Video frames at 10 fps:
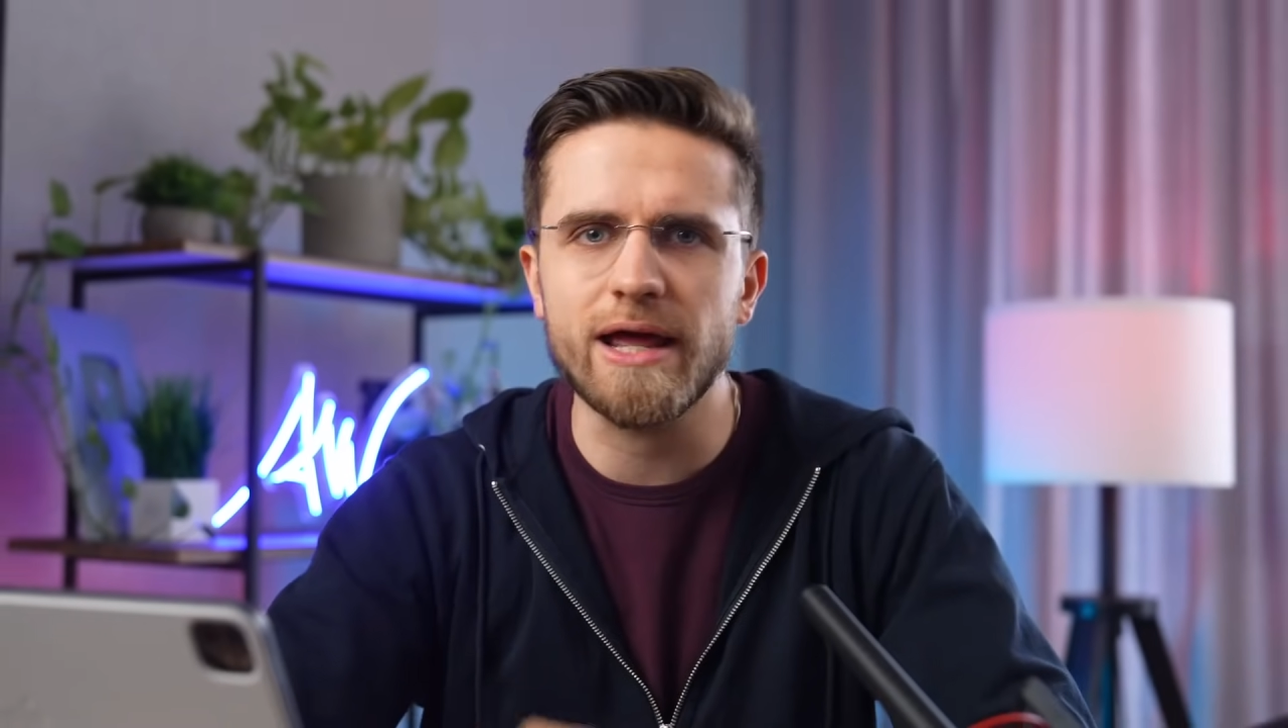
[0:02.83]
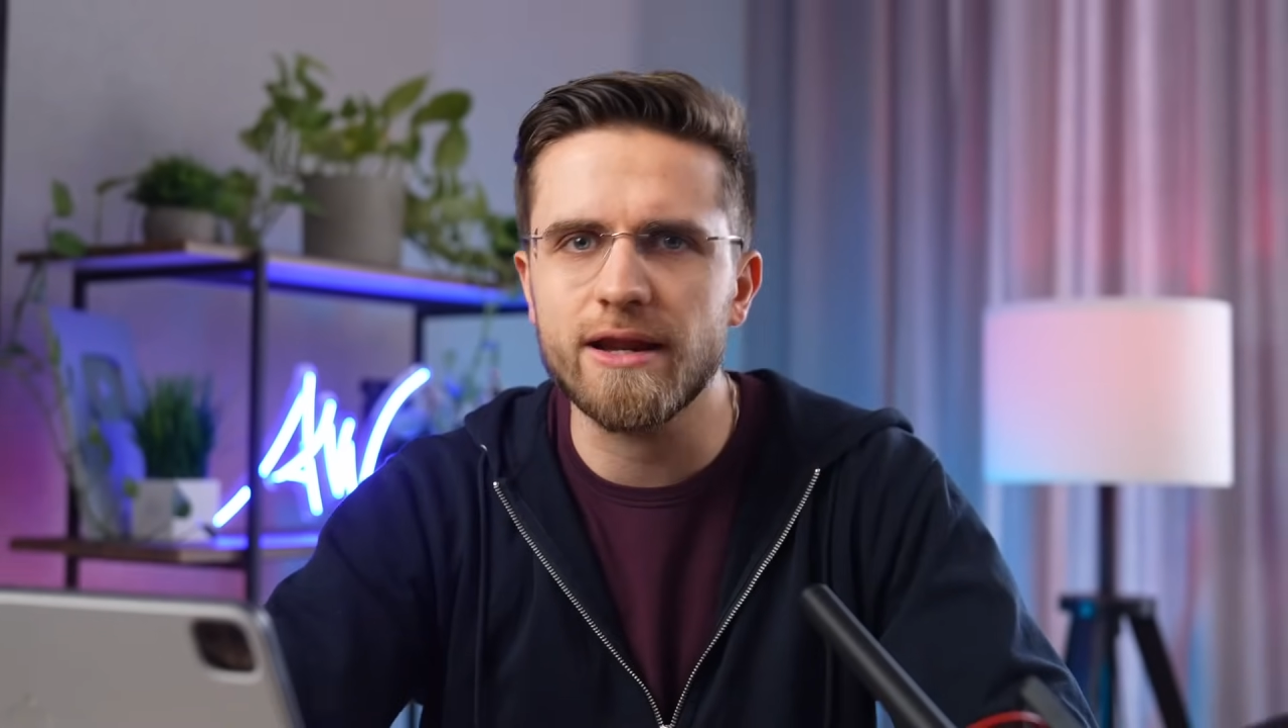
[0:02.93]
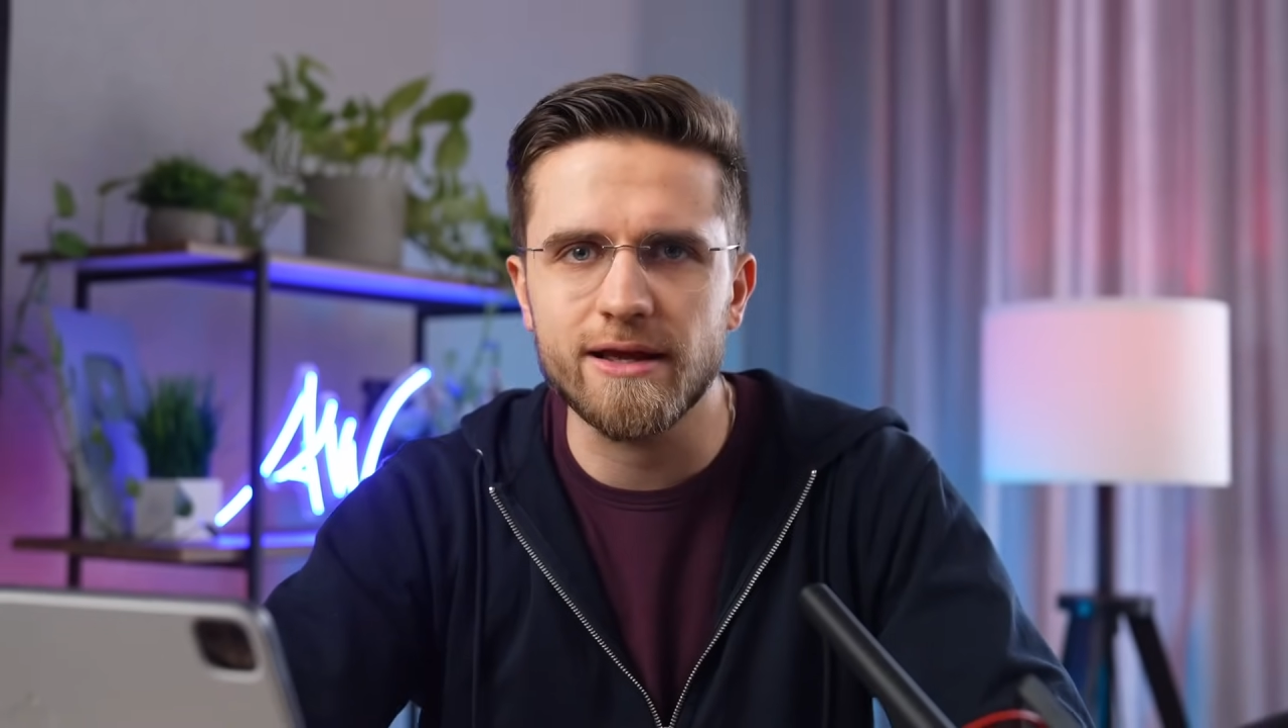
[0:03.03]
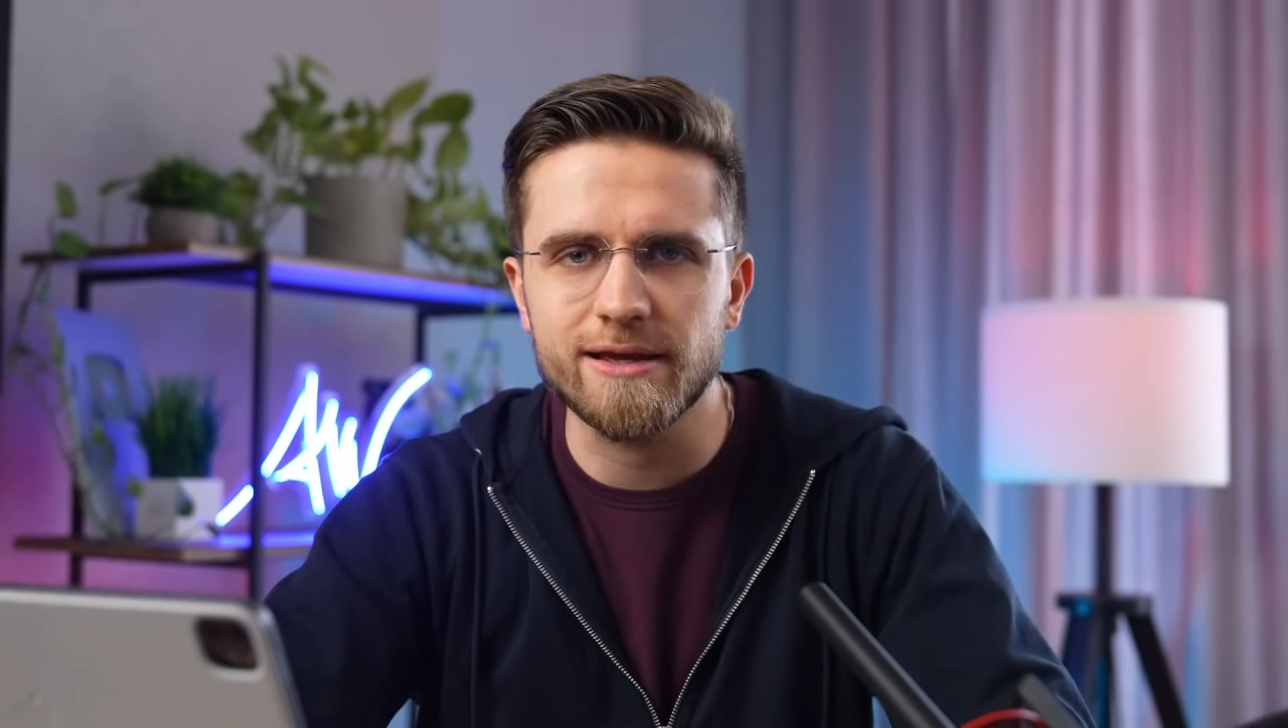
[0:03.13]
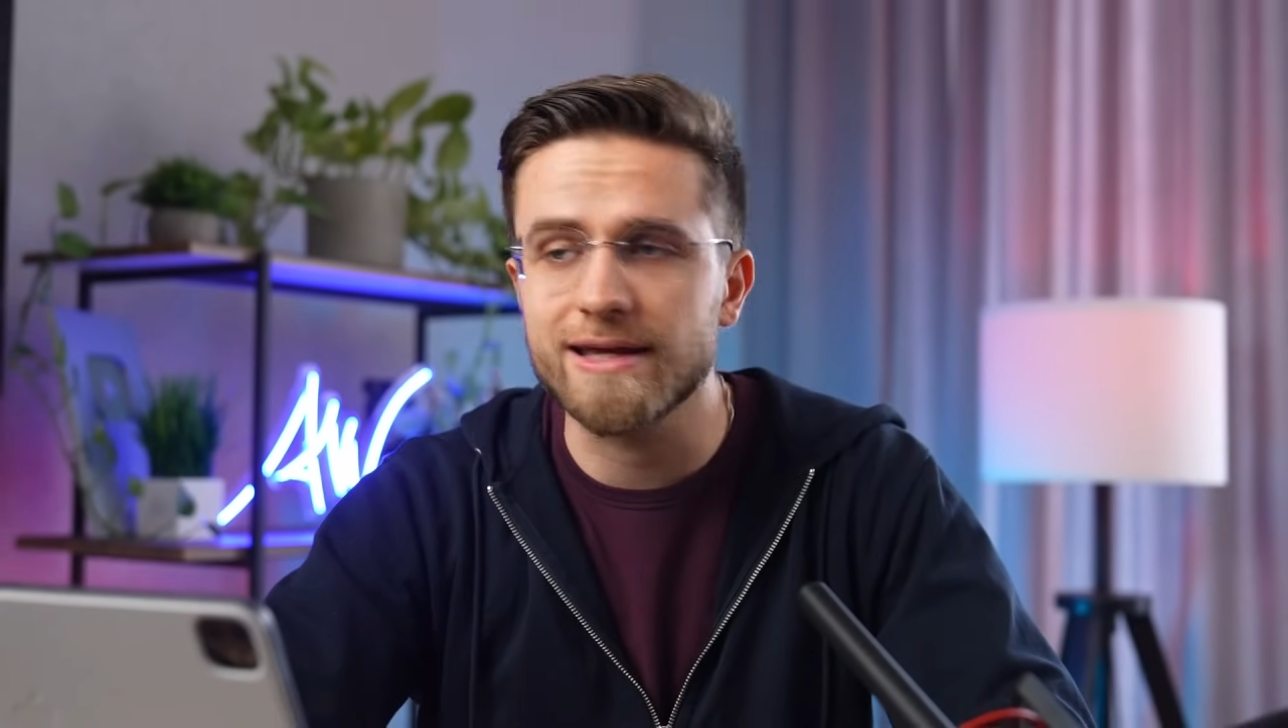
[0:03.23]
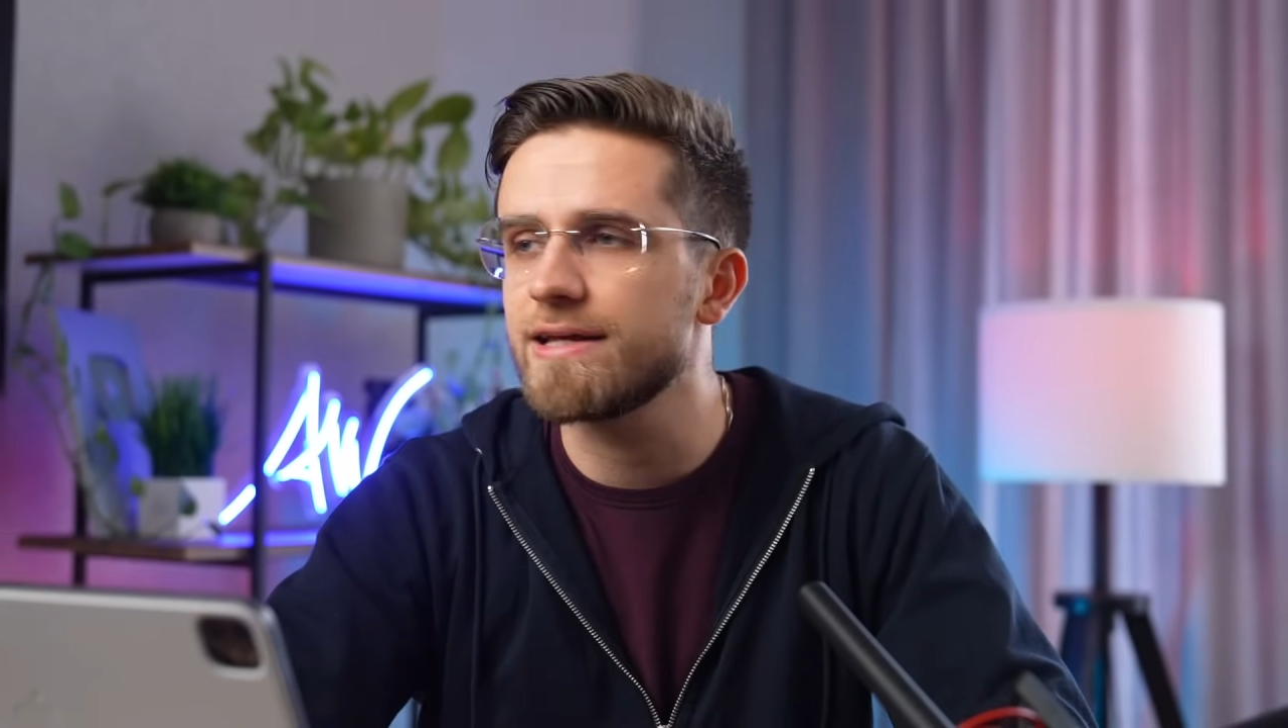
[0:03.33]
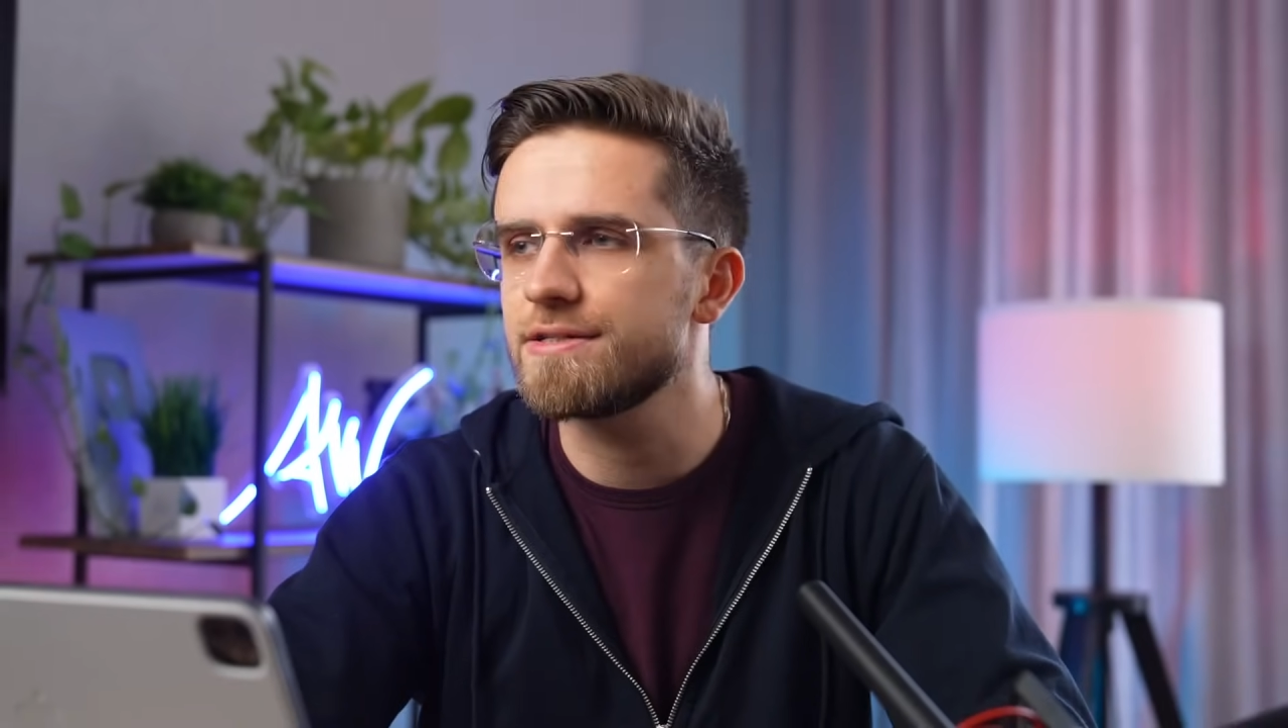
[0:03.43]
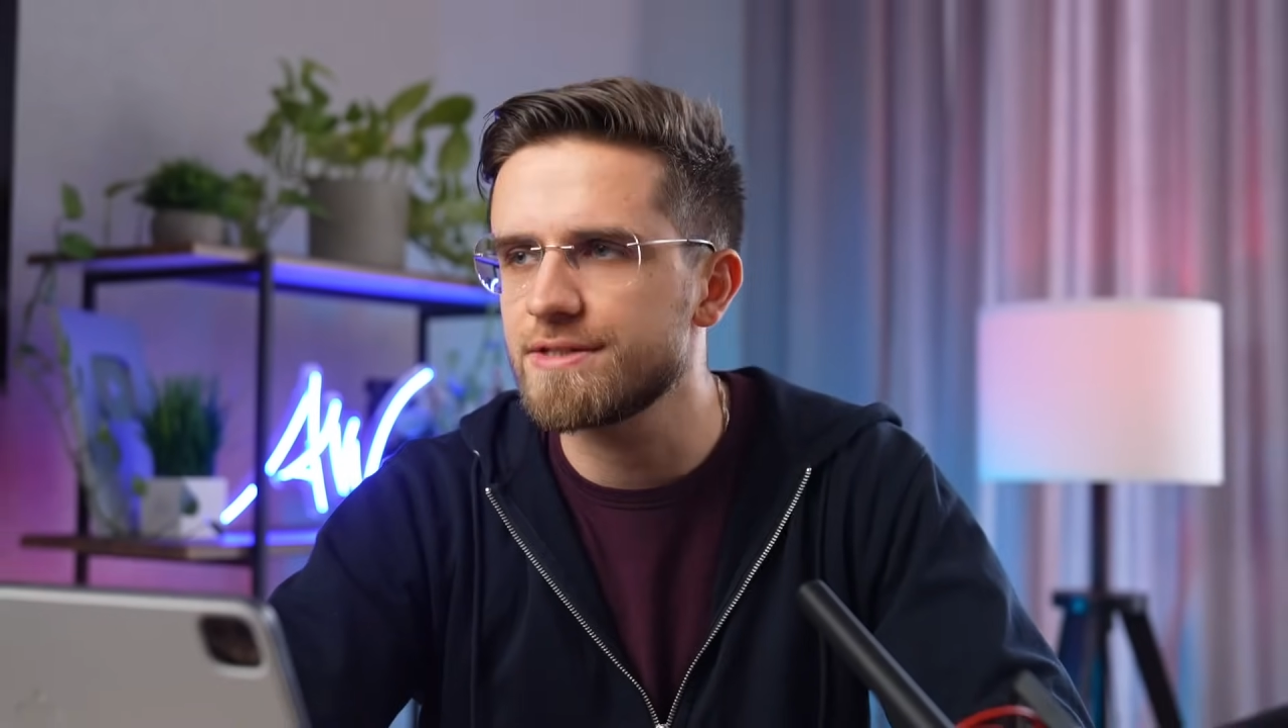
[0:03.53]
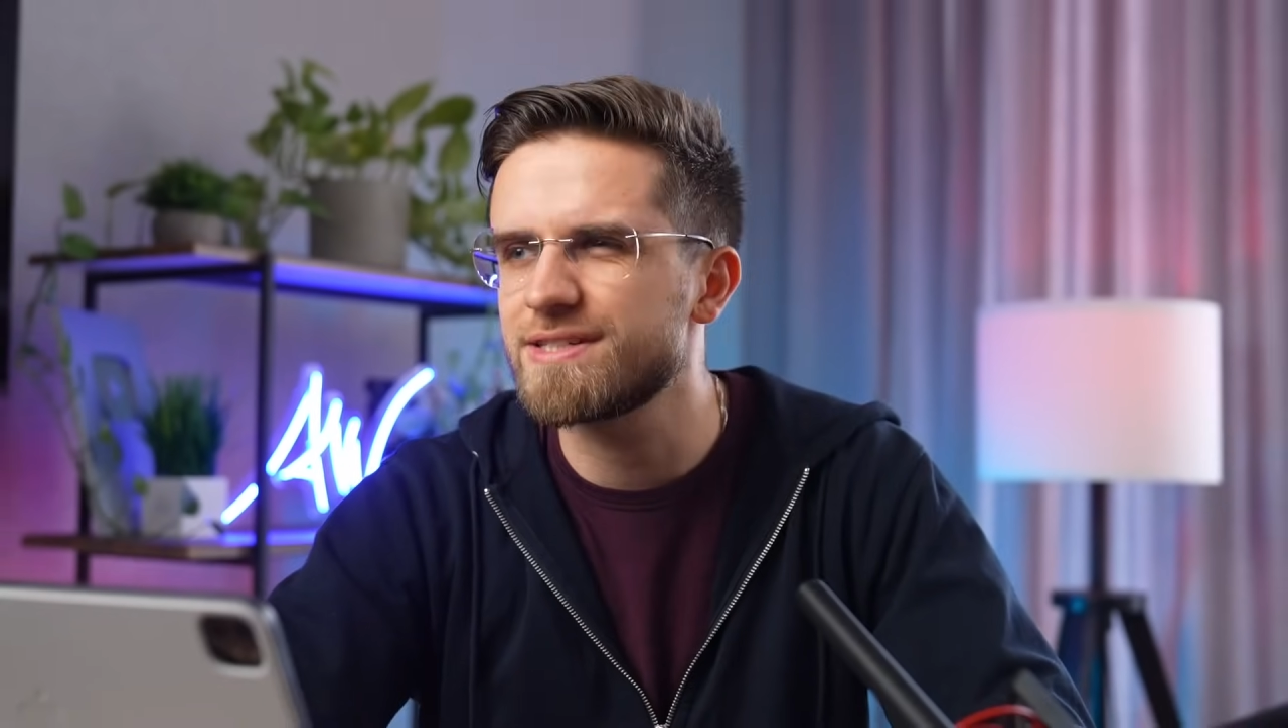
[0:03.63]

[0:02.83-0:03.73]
editing is